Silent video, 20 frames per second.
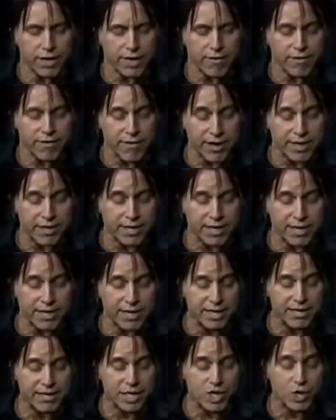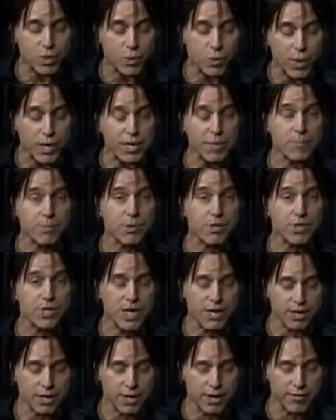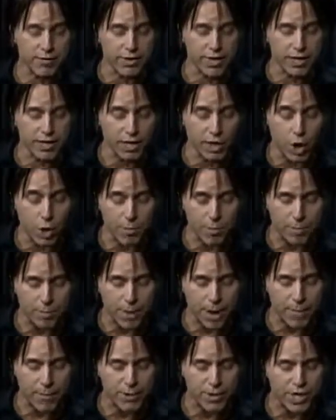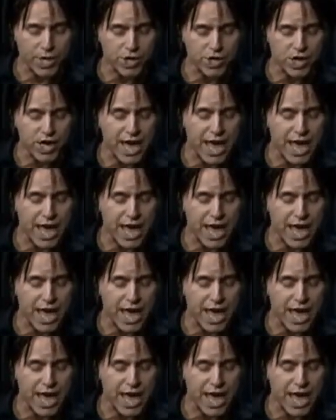infecting nearly 20% of the global population